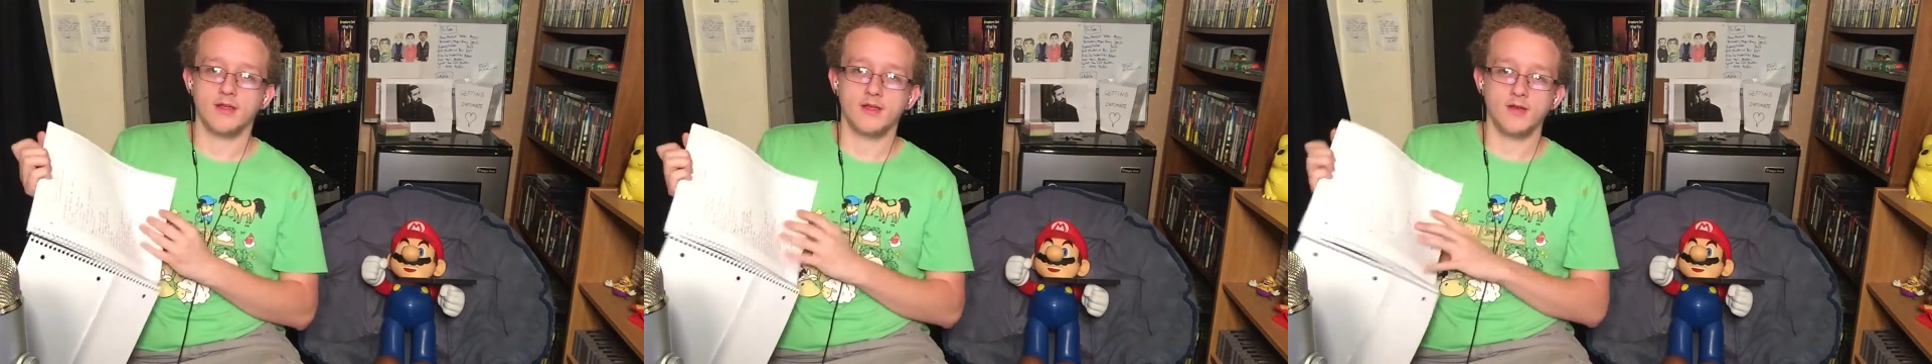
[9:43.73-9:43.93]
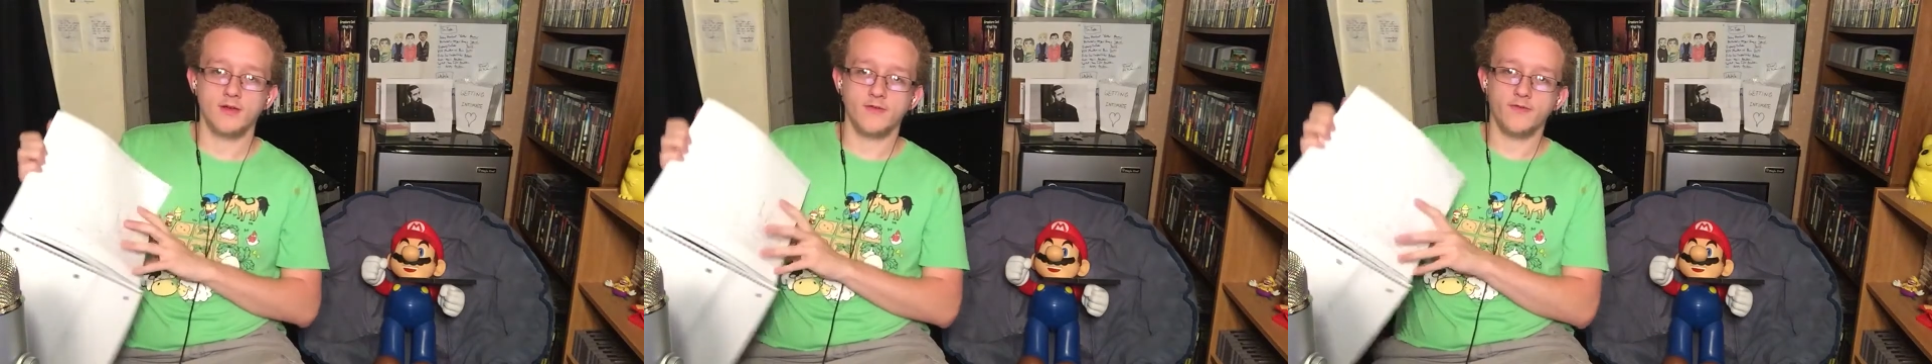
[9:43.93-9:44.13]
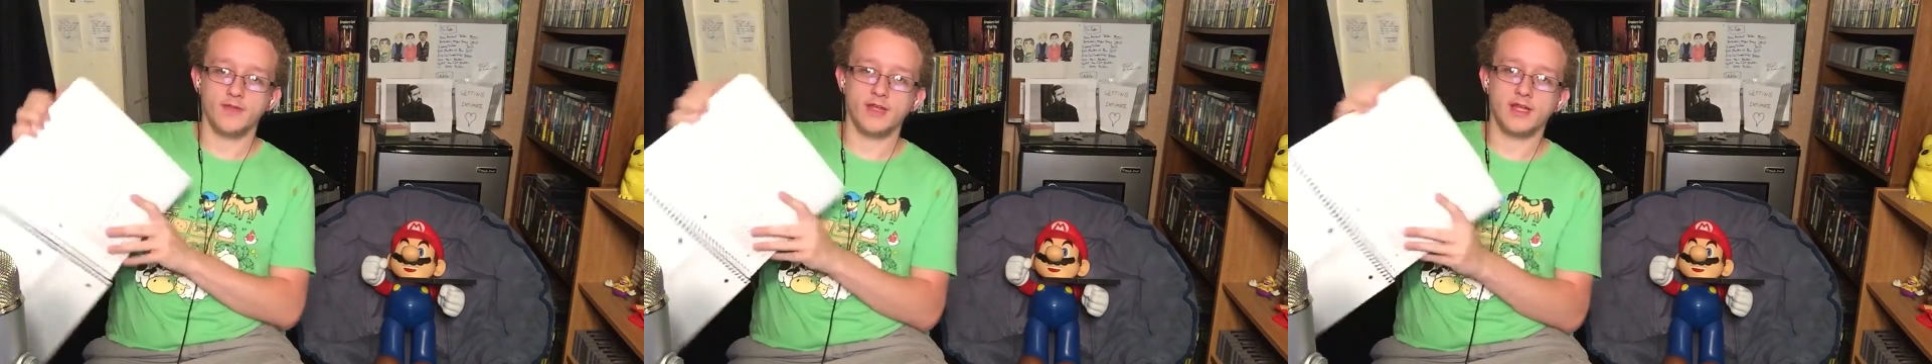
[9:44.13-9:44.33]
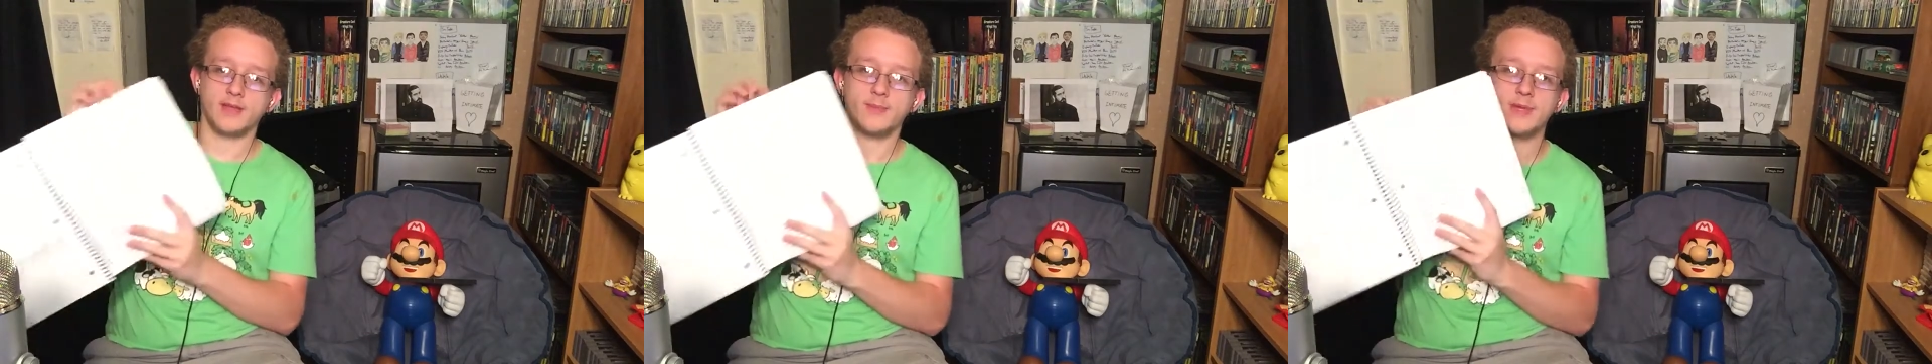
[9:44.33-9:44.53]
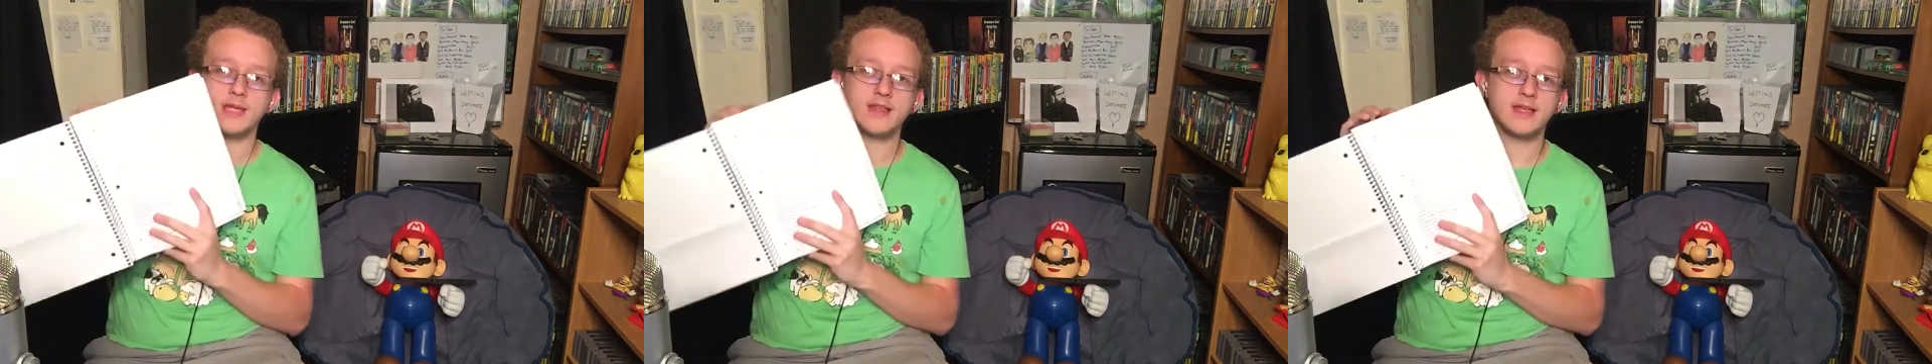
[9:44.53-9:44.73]
Hopefully I can
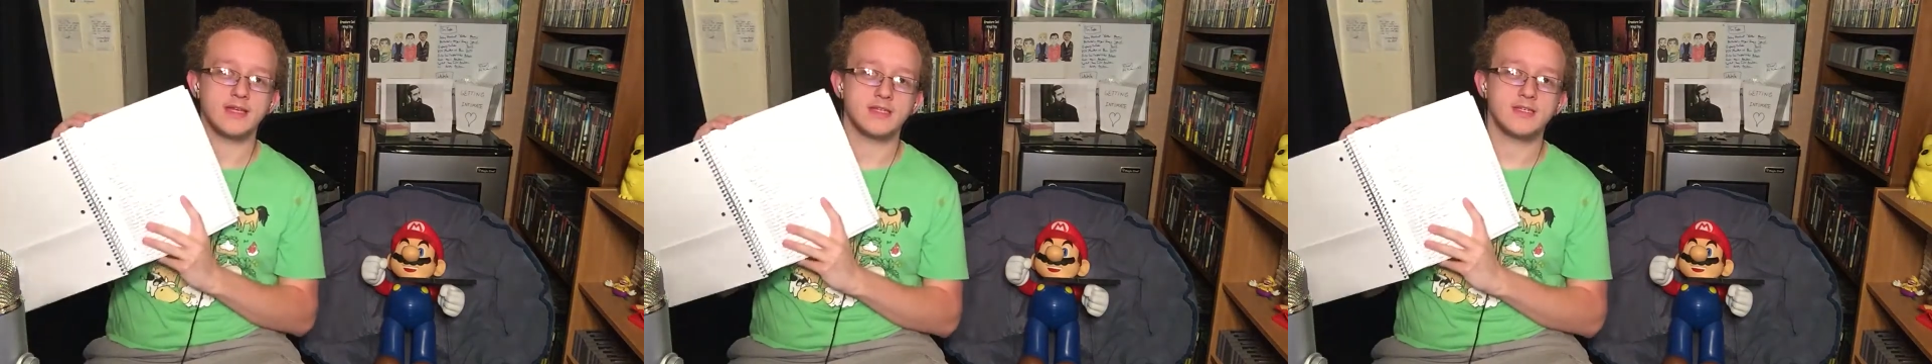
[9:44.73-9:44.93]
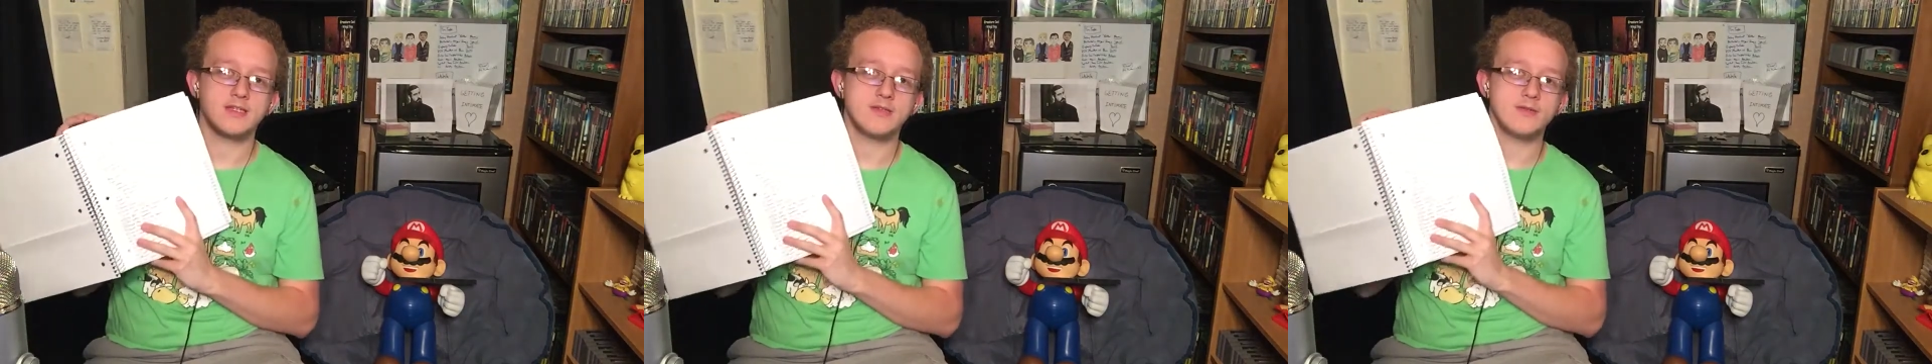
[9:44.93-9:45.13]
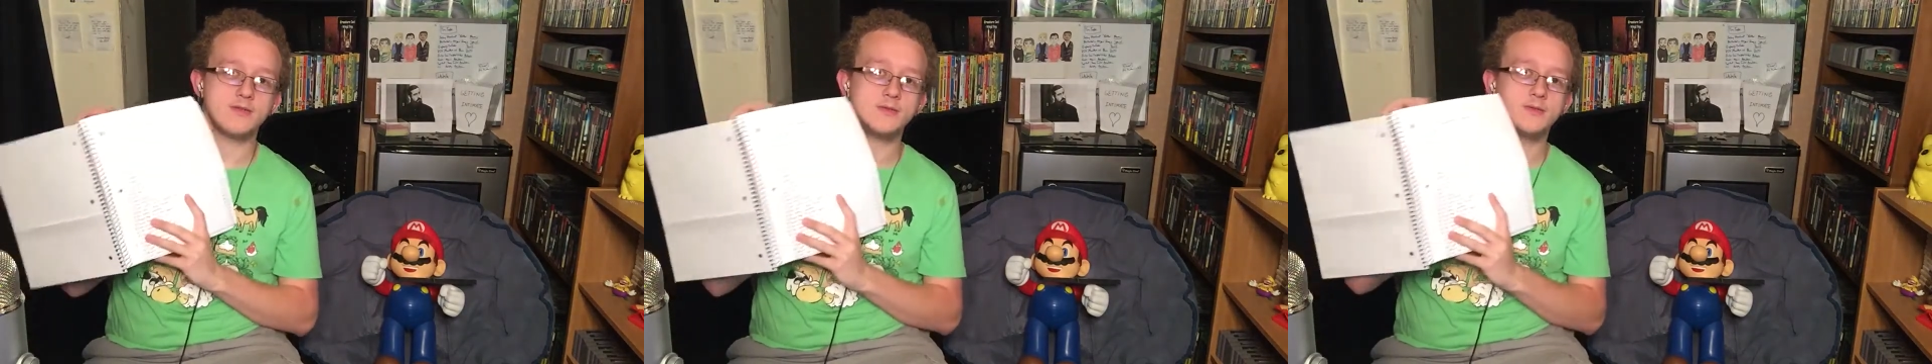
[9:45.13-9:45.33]
make that two.